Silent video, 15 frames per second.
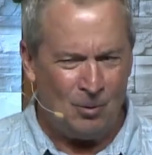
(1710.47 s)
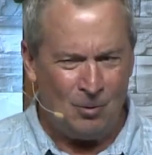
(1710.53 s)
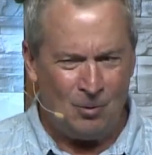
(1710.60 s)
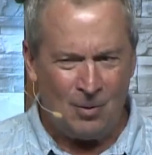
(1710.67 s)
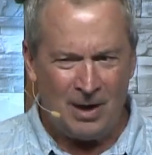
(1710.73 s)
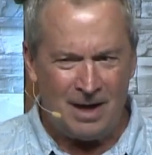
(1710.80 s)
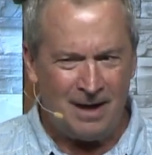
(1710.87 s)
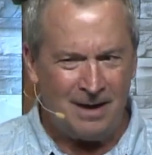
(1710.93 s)

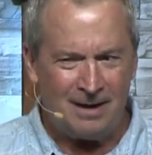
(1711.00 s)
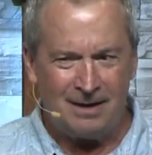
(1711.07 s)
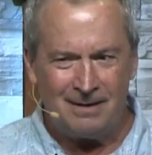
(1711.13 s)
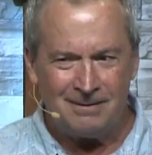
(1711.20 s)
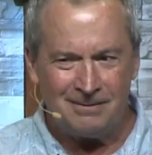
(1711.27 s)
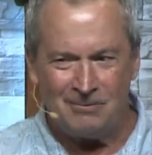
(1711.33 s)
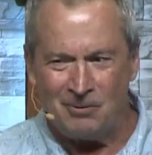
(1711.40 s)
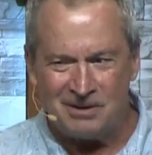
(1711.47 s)
what?
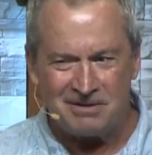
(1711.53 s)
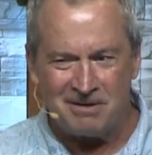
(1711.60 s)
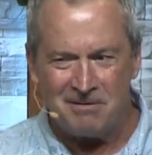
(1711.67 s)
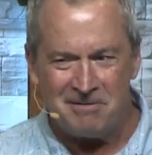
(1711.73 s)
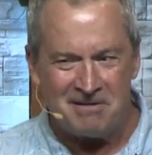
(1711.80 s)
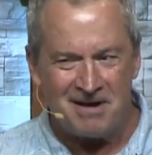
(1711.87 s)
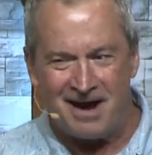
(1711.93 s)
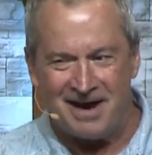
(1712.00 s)
What's
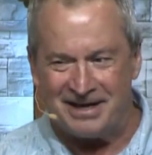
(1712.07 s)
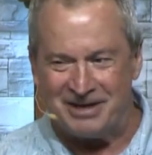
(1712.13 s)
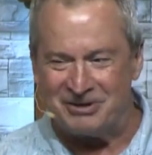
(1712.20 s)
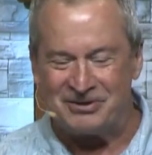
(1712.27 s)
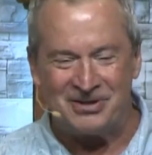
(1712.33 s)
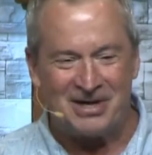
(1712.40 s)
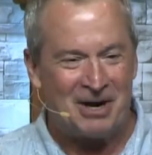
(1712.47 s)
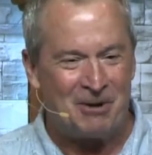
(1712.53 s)
going on here?
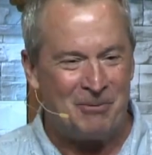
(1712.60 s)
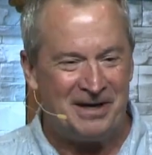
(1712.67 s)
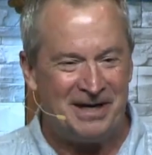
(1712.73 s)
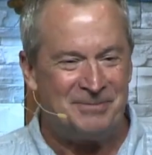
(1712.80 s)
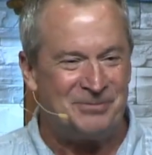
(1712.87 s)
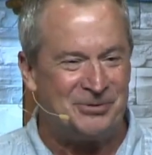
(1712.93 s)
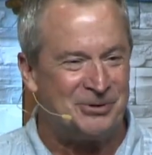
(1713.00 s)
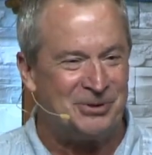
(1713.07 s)
So I went
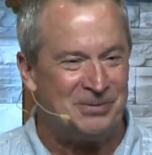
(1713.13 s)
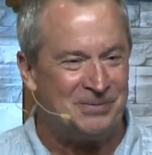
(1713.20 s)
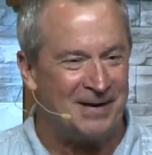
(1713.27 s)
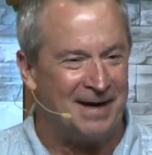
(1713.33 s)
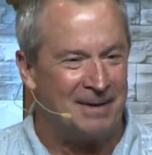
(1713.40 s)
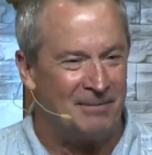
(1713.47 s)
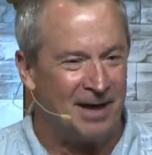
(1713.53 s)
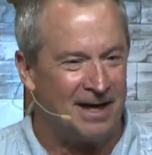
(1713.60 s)
up to him, and
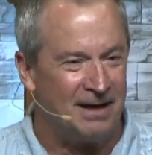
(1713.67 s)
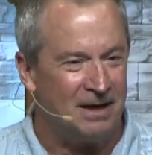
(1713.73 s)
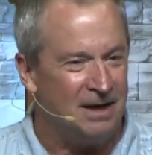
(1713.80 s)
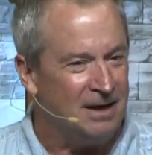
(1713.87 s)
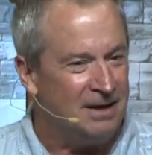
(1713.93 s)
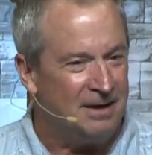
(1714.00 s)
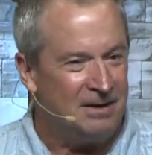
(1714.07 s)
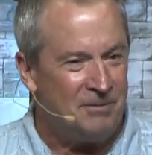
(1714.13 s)
I'm like,
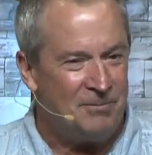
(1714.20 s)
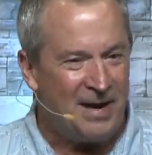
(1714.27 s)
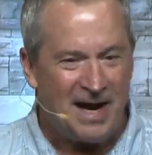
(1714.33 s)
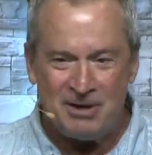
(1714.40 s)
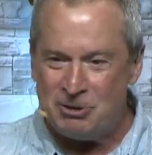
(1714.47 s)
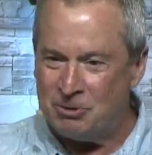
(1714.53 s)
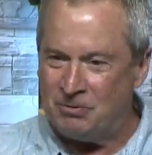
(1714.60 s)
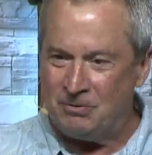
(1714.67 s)

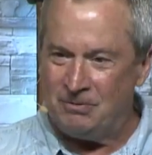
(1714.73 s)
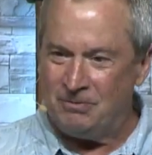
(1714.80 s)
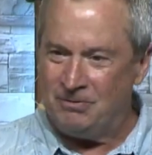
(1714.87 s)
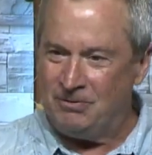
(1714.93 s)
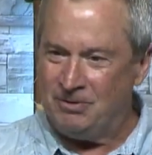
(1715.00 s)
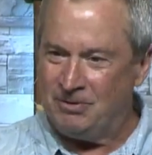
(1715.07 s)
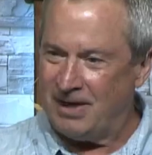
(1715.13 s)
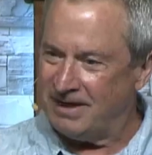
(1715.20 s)
man, you,
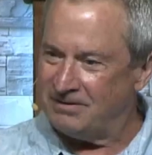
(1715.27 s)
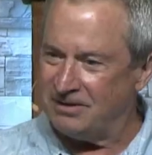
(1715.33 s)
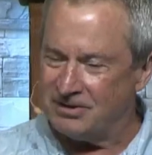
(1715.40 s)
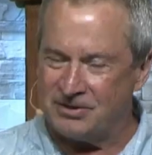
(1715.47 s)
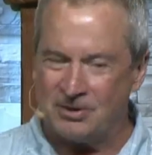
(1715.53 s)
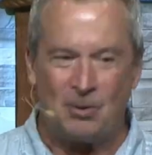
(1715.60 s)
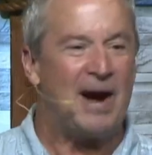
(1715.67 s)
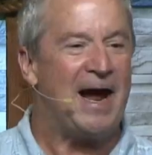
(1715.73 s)
you guys look
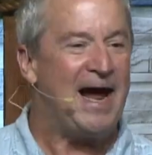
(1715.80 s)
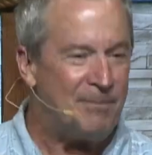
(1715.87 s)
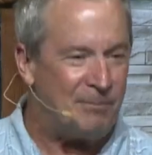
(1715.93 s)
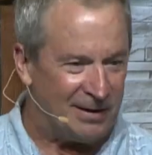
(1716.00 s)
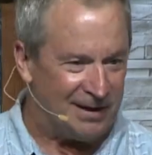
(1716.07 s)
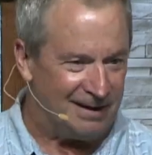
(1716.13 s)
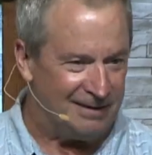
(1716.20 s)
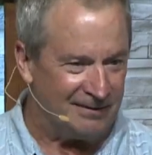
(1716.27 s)
so
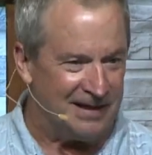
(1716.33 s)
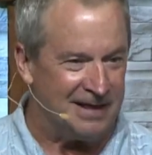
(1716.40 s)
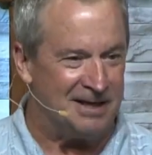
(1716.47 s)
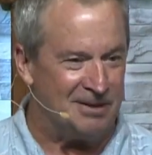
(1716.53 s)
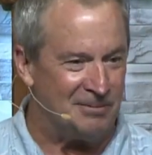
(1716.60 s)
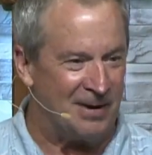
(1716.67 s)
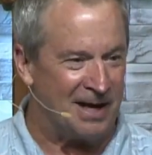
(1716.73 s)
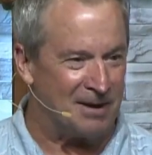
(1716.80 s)
happy,
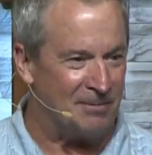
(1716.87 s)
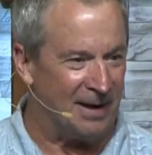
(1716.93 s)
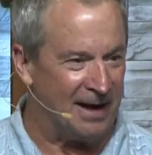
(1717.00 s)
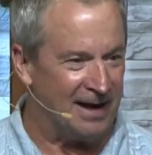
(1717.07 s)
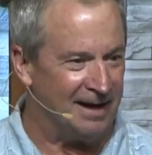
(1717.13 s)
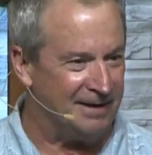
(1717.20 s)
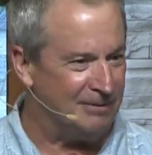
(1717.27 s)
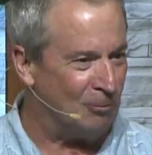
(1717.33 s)
thinking back in my
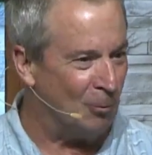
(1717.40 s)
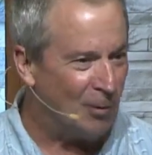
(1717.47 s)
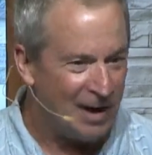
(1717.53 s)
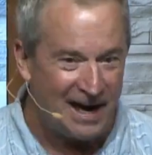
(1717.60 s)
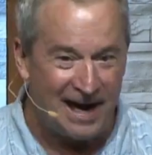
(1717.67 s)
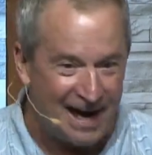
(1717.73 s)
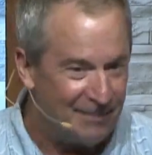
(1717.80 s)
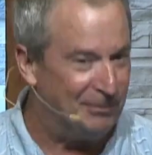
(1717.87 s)
mind, what
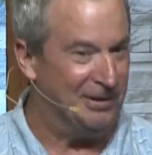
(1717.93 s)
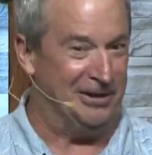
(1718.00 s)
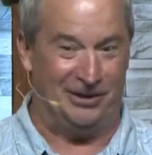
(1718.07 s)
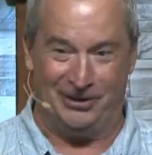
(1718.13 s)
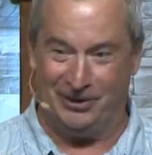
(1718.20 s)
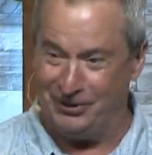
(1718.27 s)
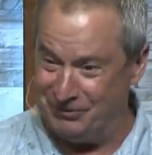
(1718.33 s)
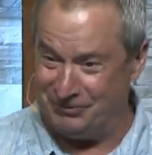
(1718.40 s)
happened to
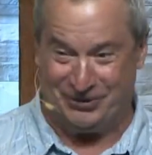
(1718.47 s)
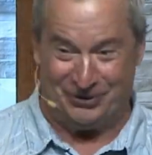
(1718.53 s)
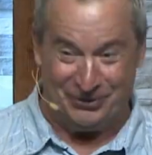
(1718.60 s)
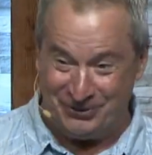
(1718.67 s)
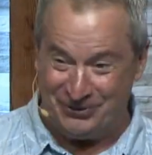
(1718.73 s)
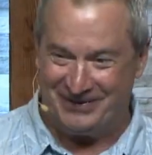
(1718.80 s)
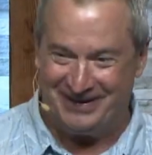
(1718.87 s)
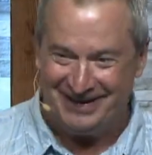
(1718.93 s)
you,
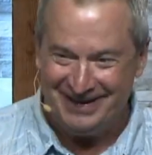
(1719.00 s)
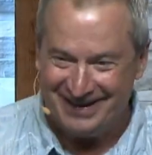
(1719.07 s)
dude?